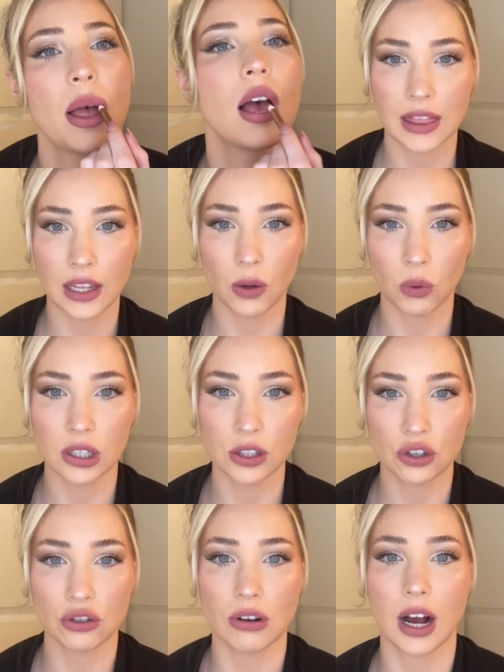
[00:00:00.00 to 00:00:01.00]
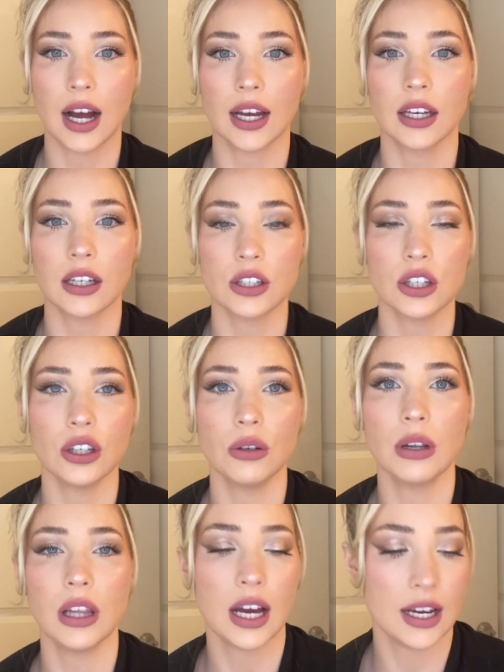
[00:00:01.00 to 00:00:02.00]
And I want to try to
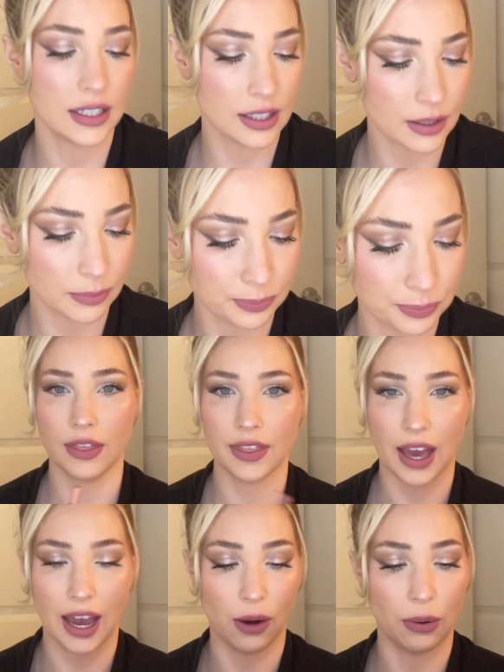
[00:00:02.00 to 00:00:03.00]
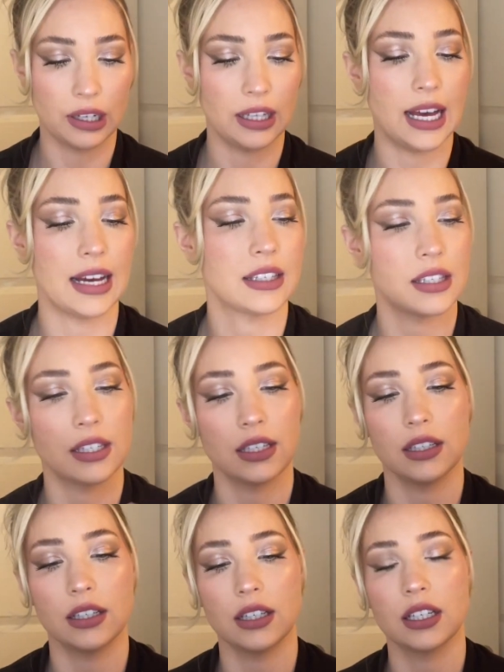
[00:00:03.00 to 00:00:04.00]
utilize the Hourglass
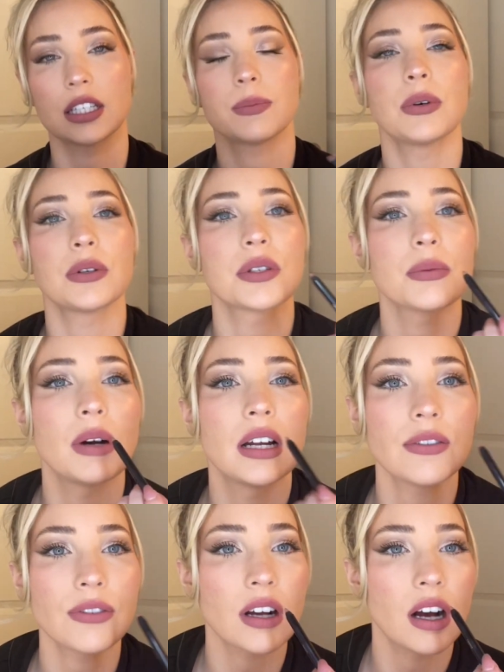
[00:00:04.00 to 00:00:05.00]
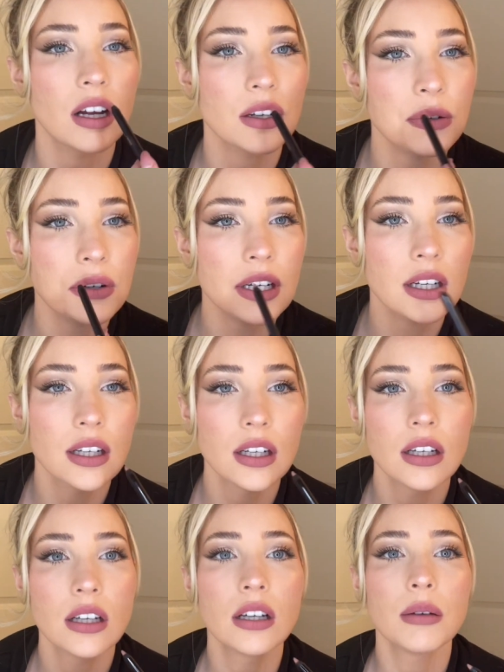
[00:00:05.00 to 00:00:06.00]
exposed one for contour,
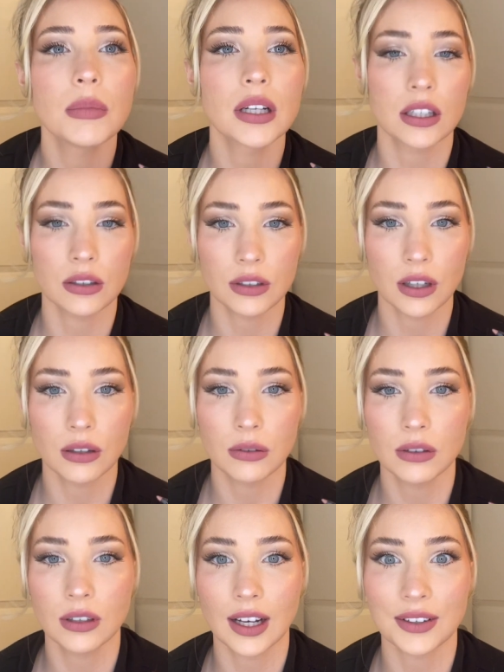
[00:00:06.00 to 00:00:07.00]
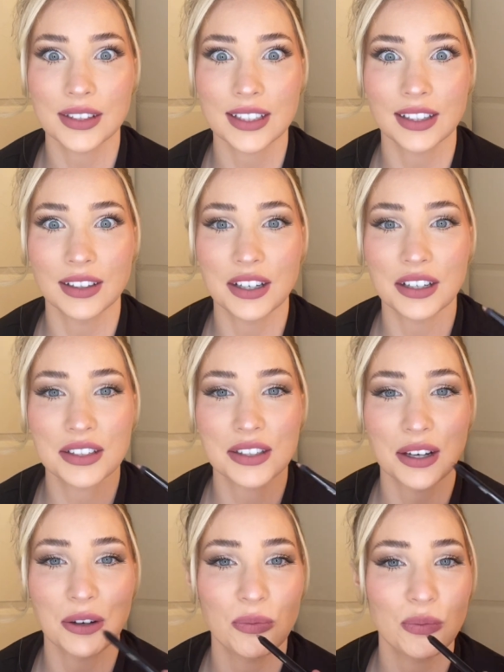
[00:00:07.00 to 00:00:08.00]
but I don't know how it's gonna look,
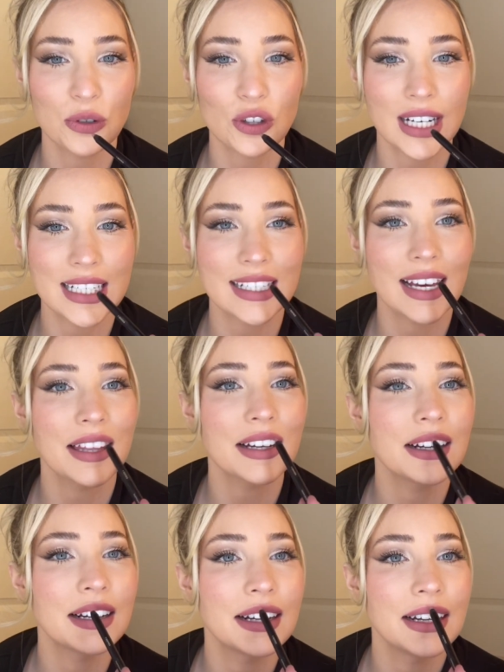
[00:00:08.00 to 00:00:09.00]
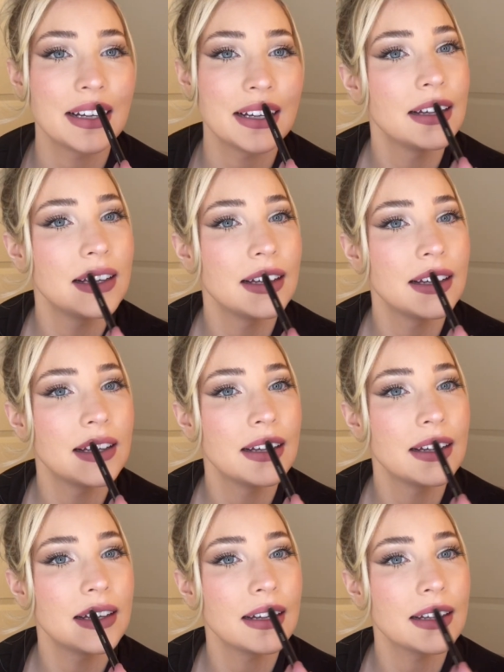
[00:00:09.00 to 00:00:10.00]
so we'll try it together.
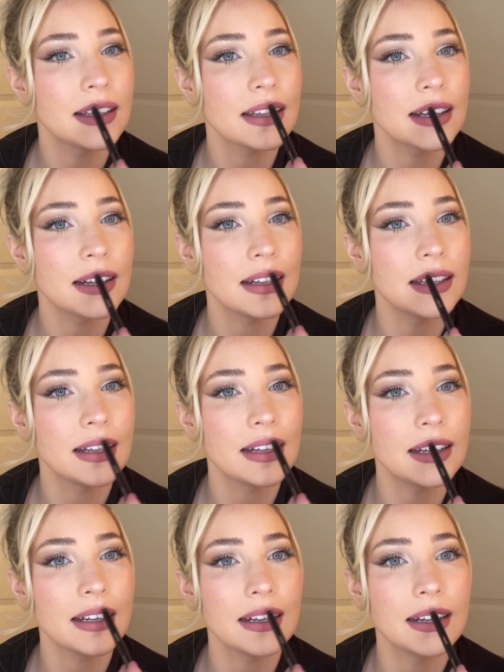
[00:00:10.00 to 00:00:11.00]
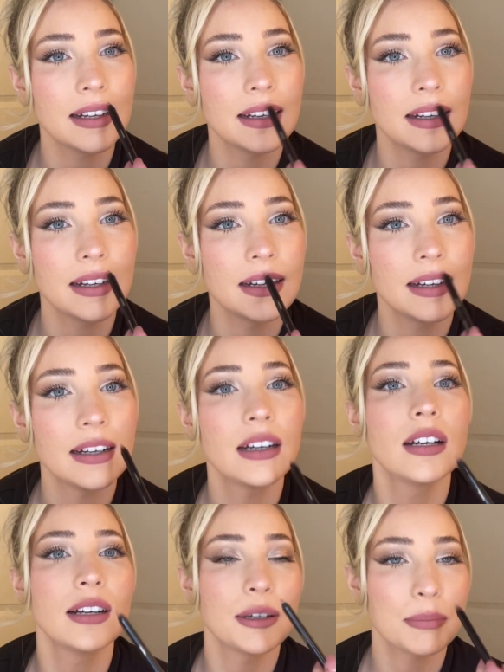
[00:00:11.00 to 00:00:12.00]
It's like a light
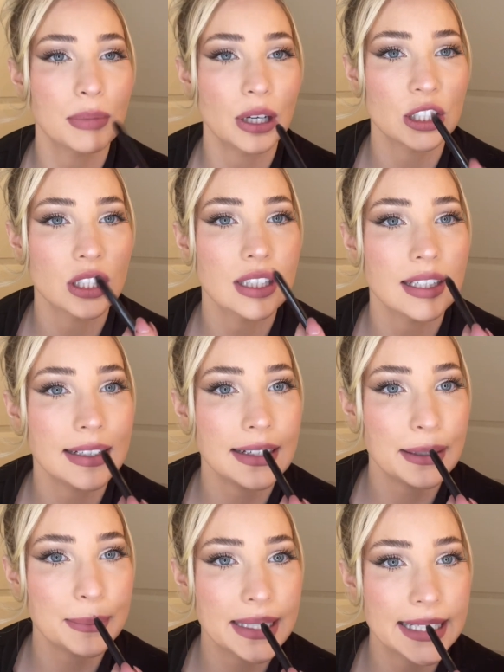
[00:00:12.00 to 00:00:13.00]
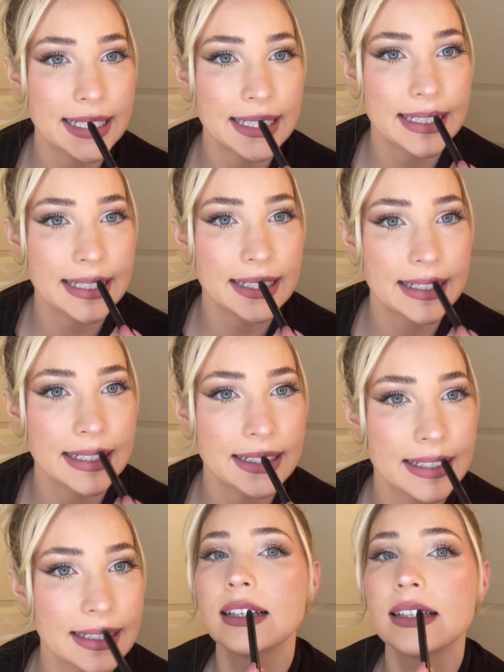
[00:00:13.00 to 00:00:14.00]
brush at the top
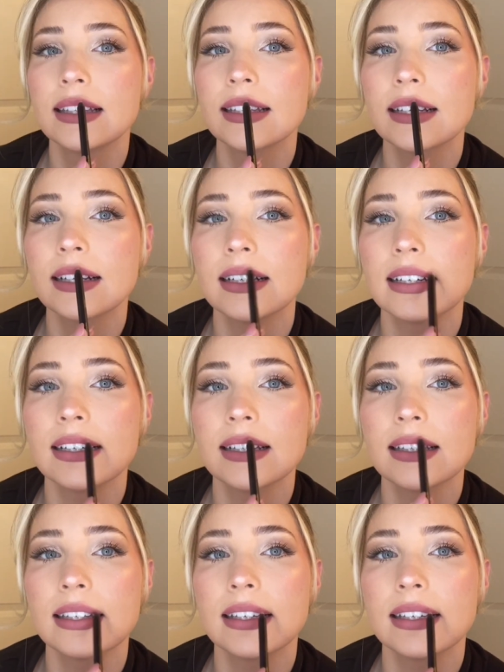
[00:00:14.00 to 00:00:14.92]
and sides.